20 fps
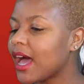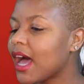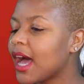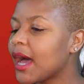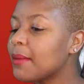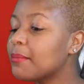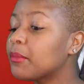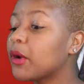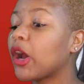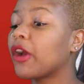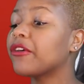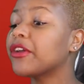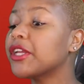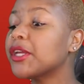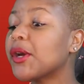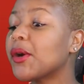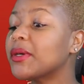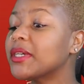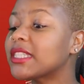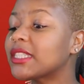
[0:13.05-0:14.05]

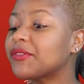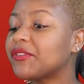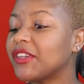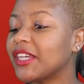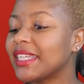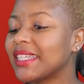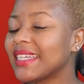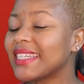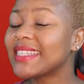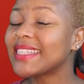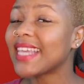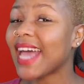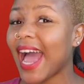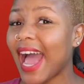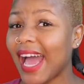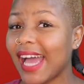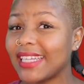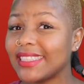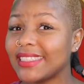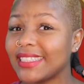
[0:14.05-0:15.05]
Mario is feeling
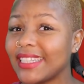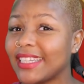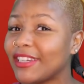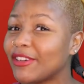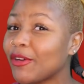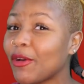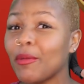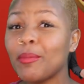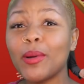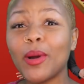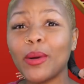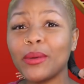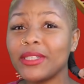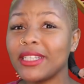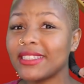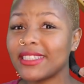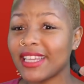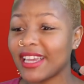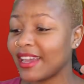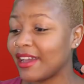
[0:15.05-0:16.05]
Tandy in her
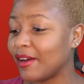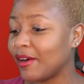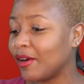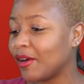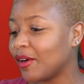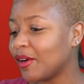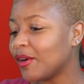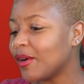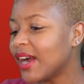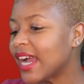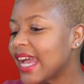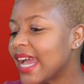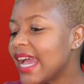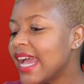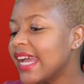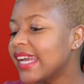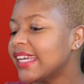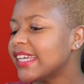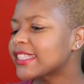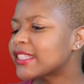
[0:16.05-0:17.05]
ponytail.
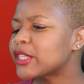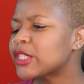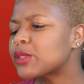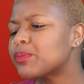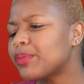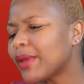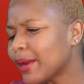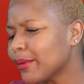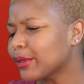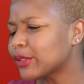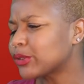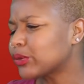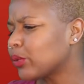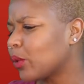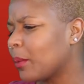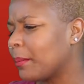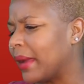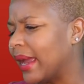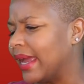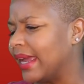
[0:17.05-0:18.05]
He's a
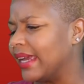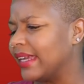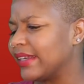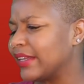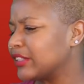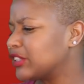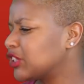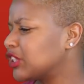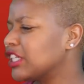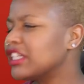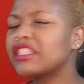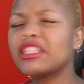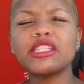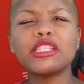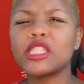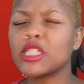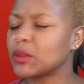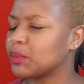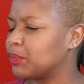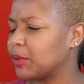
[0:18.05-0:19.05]
spiritual man and she's
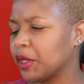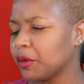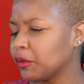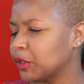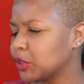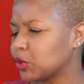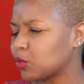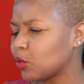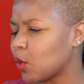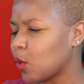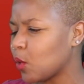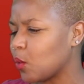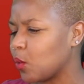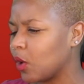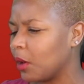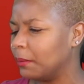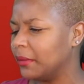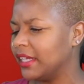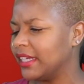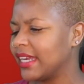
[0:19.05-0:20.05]
a spiritual
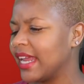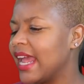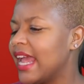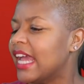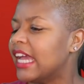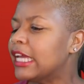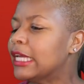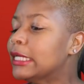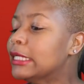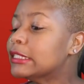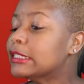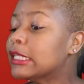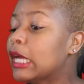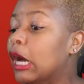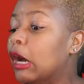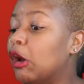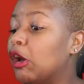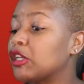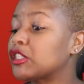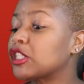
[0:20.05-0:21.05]
woman. He's a
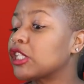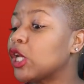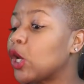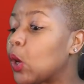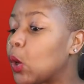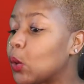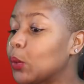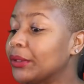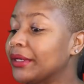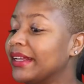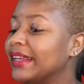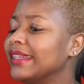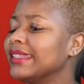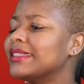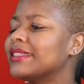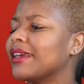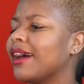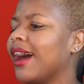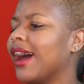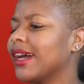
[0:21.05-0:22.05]
hustler who
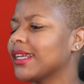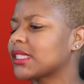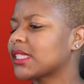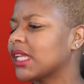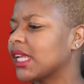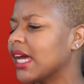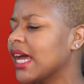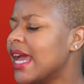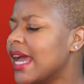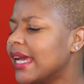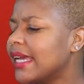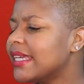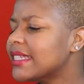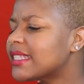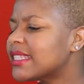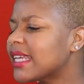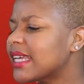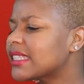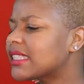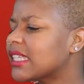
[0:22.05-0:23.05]
needs a hustler.
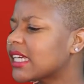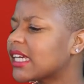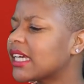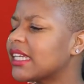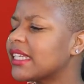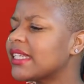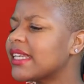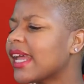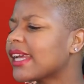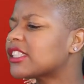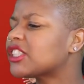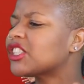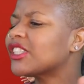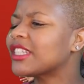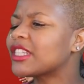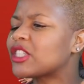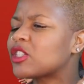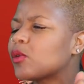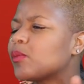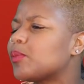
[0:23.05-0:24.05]
He says the
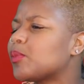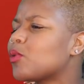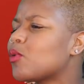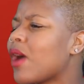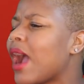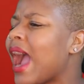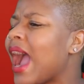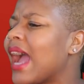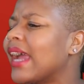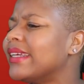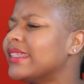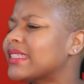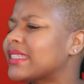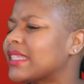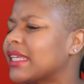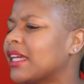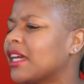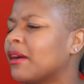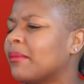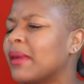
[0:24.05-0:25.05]
connection
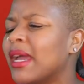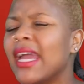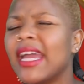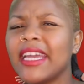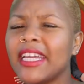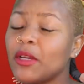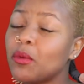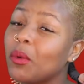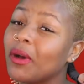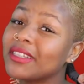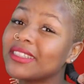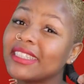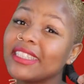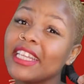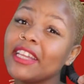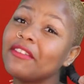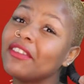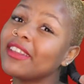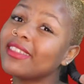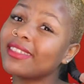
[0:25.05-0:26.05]
surprised him. He wasn't
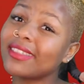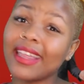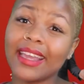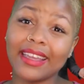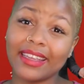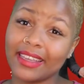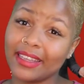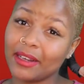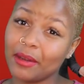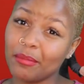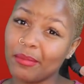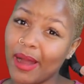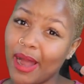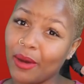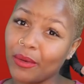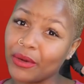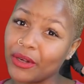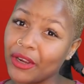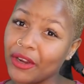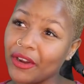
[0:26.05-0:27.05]
even thinking
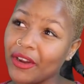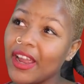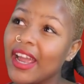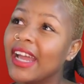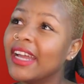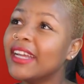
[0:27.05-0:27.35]
about her.